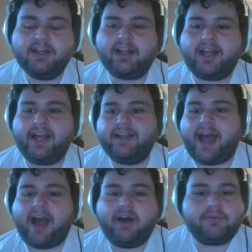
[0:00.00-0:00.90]
kind of
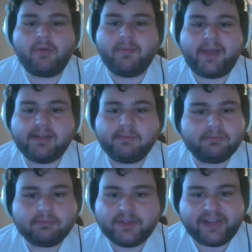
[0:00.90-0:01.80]
how the momentum
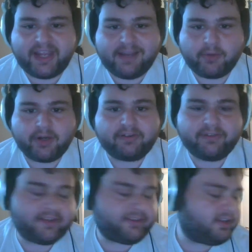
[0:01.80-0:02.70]
in the game works.
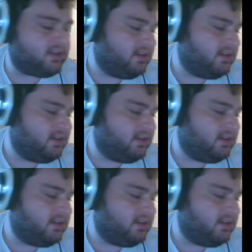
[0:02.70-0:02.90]
That's good.